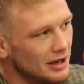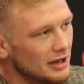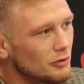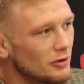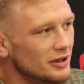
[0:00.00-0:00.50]

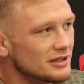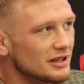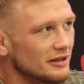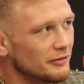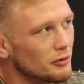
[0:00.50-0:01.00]
It was.
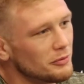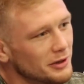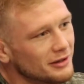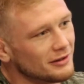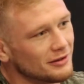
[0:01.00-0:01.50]
If it would have
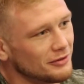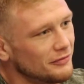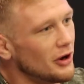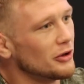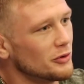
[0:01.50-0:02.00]
been the
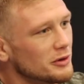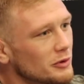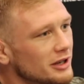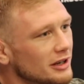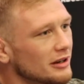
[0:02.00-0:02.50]
following
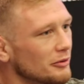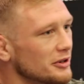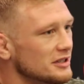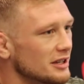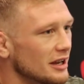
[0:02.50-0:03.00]
weekend, I would
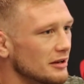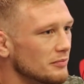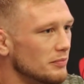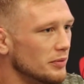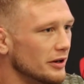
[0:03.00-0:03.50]
have stayed,
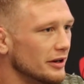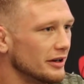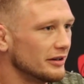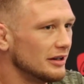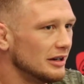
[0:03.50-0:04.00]

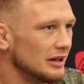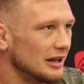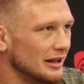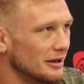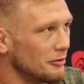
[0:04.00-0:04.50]
but I
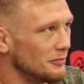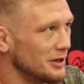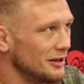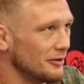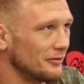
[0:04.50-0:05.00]
think I would
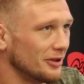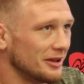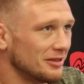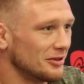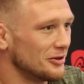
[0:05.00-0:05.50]
be here for
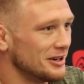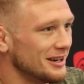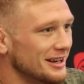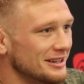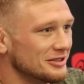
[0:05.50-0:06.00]
like 30
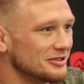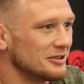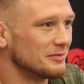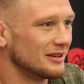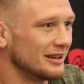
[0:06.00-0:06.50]
days or
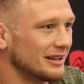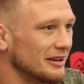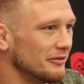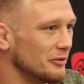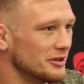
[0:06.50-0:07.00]
something like that
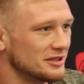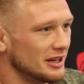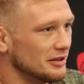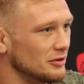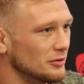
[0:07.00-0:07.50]
if I would have
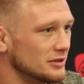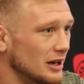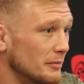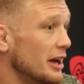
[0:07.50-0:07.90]
stayed the whole time.